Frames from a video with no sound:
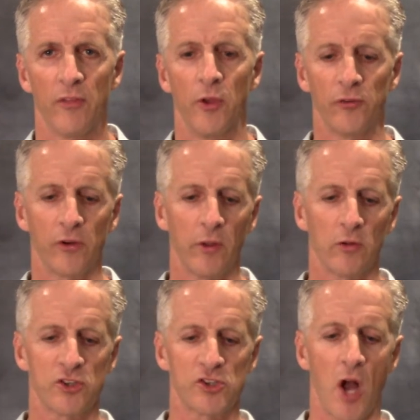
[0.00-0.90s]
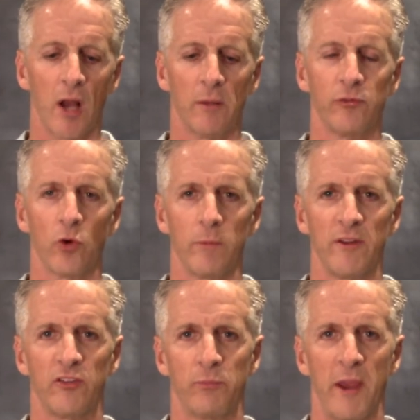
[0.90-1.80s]
Those are those
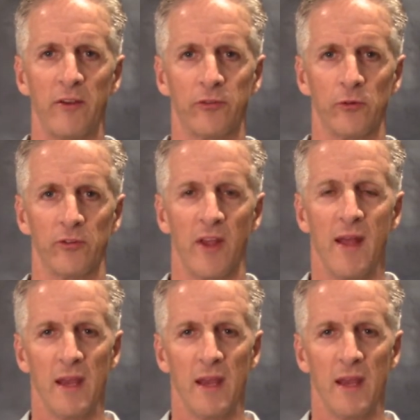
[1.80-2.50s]
shock-absorbing spacers